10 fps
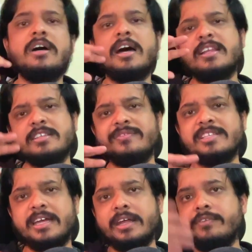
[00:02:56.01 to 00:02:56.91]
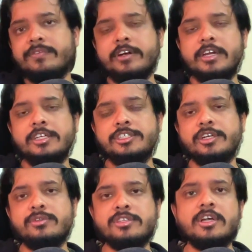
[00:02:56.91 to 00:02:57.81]
another service can have different release
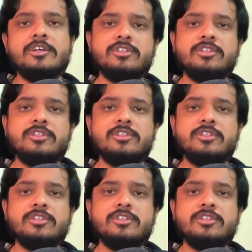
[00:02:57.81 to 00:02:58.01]
schedules,